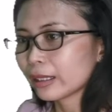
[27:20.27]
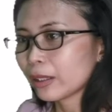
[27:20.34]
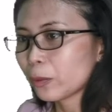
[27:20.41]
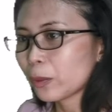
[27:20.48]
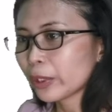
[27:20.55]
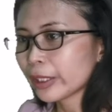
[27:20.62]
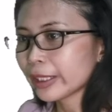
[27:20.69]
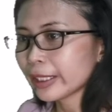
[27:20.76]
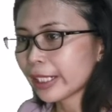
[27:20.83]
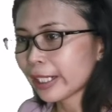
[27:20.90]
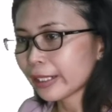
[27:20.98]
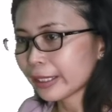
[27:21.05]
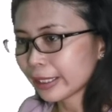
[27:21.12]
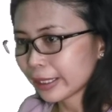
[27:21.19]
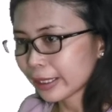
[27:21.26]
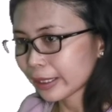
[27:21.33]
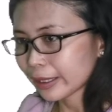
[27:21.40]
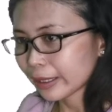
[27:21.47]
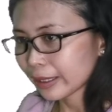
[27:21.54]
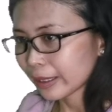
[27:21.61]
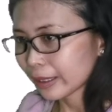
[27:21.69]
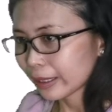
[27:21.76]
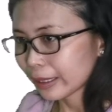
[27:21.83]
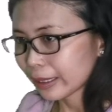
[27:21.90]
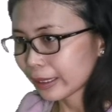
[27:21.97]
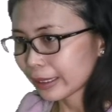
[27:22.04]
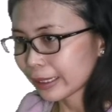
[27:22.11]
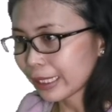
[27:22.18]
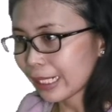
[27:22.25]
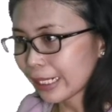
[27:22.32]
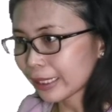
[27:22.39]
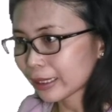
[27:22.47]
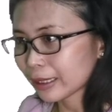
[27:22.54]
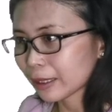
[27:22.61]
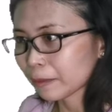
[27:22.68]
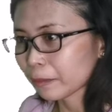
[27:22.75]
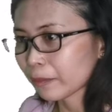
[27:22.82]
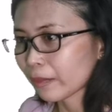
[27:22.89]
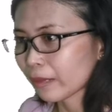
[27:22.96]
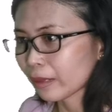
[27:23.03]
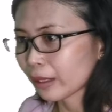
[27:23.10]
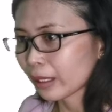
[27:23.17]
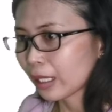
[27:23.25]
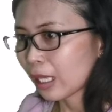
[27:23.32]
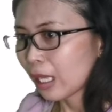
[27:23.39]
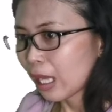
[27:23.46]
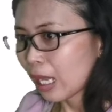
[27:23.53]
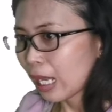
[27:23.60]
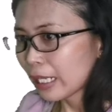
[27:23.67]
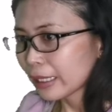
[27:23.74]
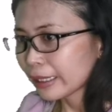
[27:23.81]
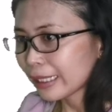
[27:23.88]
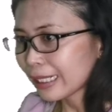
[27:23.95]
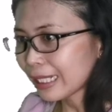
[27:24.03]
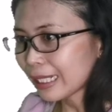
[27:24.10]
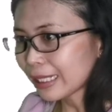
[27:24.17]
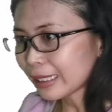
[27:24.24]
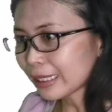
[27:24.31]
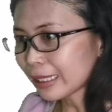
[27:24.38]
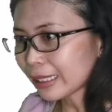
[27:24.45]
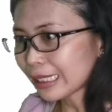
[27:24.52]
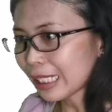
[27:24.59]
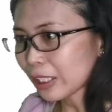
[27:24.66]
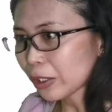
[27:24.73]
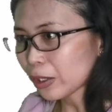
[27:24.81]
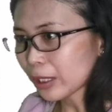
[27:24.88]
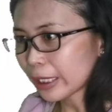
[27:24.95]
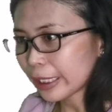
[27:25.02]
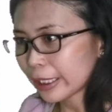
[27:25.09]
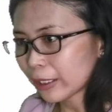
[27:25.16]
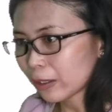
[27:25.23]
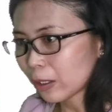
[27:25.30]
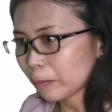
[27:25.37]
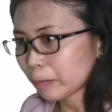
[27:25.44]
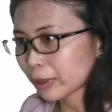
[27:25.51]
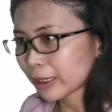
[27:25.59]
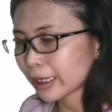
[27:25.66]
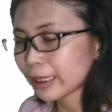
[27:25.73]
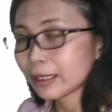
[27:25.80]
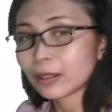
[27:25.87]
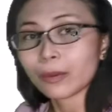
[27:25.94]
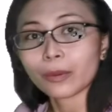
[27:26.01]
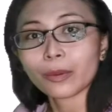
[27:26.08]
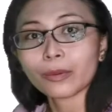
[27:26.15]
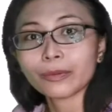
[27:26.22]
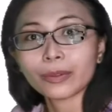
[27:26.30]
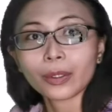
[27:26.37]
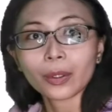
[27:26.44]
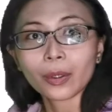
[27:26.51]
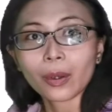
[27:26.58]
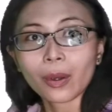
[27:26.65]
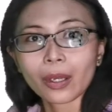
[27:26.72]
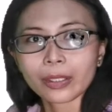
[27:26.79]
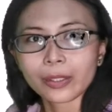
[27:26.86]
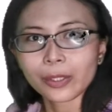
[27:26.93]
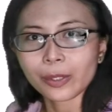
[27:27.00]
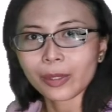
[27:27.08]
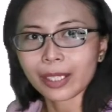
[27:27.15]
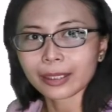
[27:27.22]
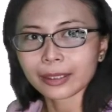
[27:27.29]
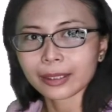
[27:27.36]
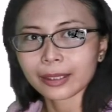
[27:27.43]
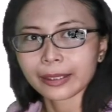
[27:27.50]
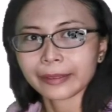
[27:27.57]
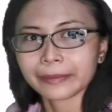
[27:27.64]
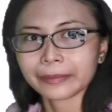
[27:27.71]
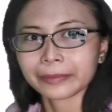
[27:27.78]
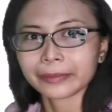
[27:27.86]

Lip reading: the word there is dilate. Dilate is actually the opposite of contract.